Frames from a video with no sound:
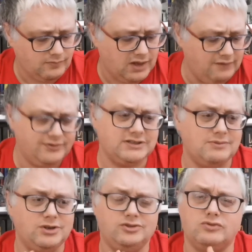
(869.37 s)
And for
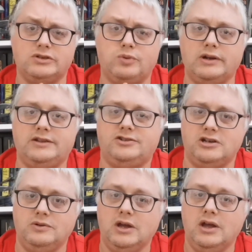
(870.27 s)
someone who's always wanted to
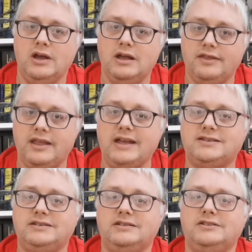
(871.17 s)
do
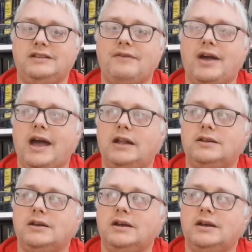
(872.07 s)
this and has never had,